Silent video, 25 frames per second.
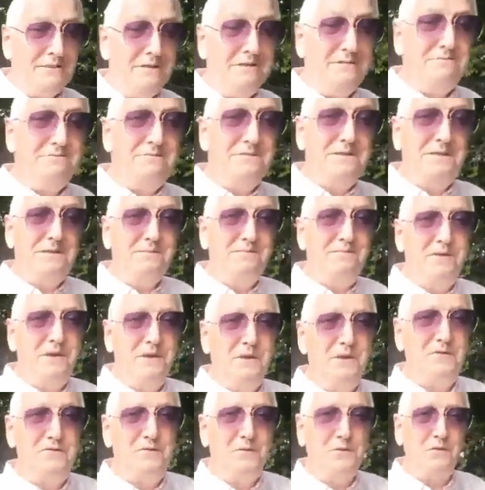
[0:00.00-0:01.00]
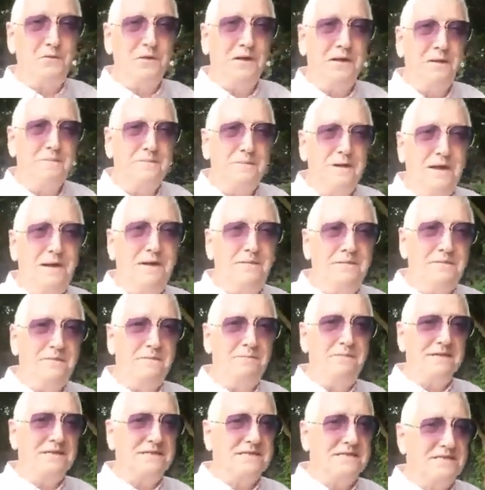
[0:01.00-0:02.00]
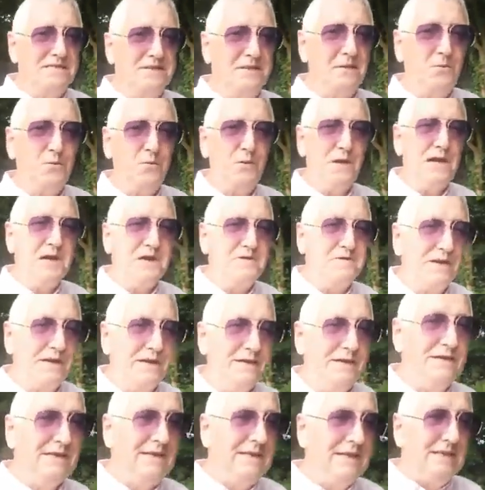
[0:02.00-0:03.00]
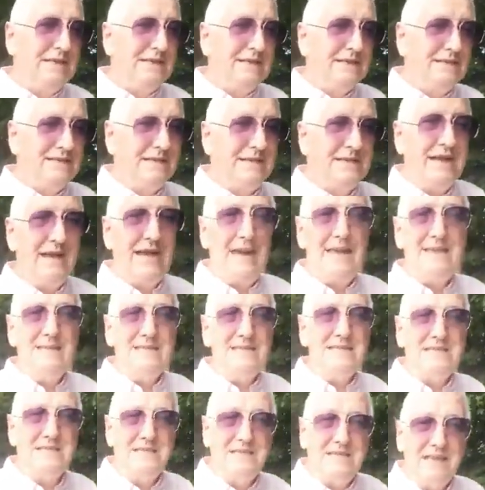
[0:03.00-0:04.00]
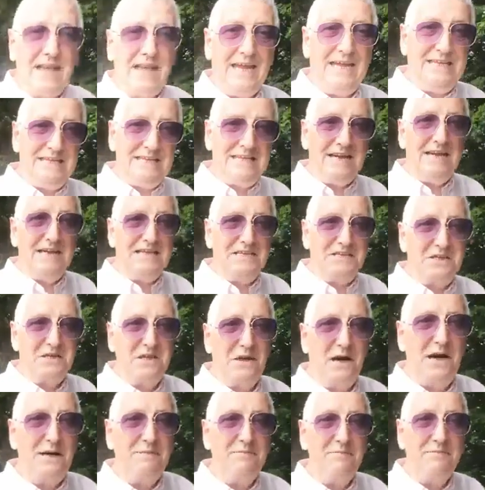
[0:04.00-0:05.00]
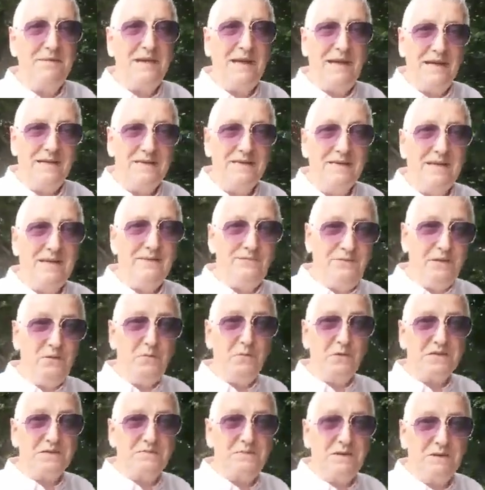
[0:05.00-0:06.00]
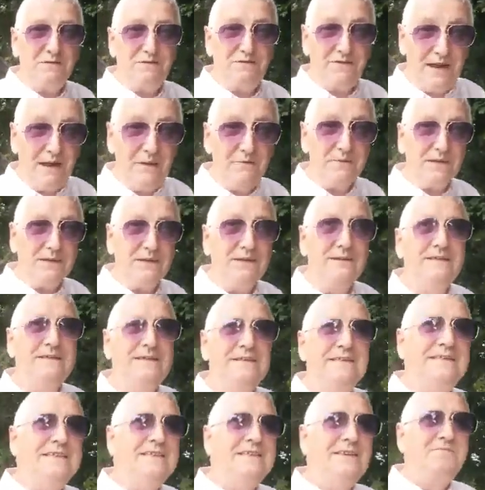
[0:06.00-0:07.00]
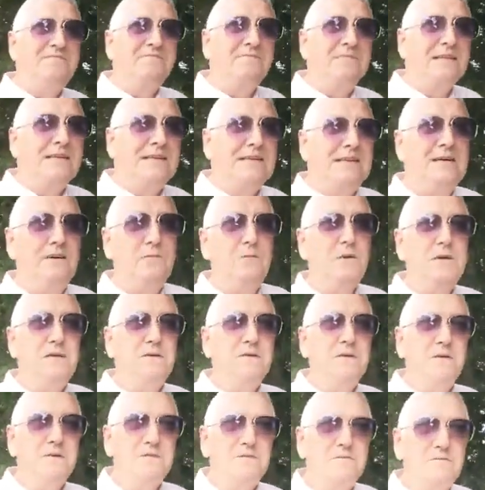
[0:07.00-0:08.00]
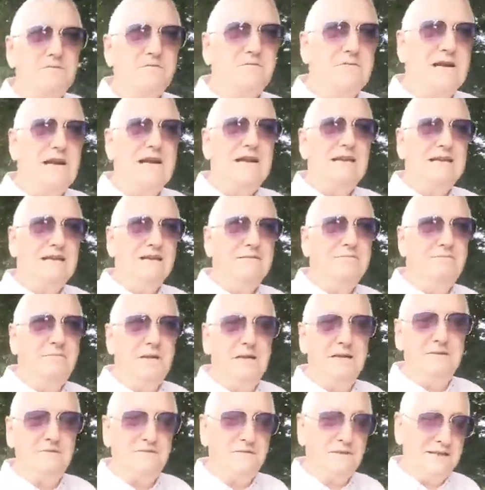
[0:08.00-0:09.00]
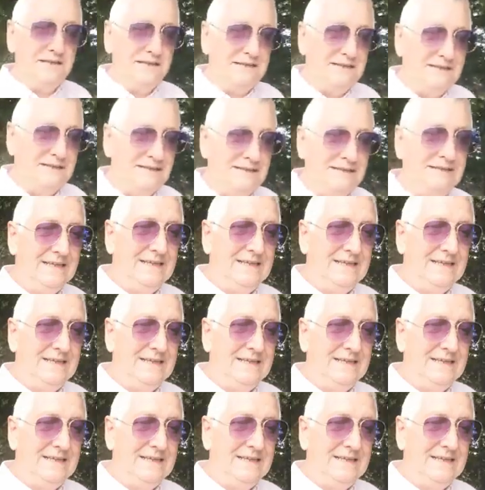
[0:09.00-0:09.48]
Well, the beautiful thing about the business that we're in, that ends in 8 days' time, if you want to be a founder, where you can really benefit,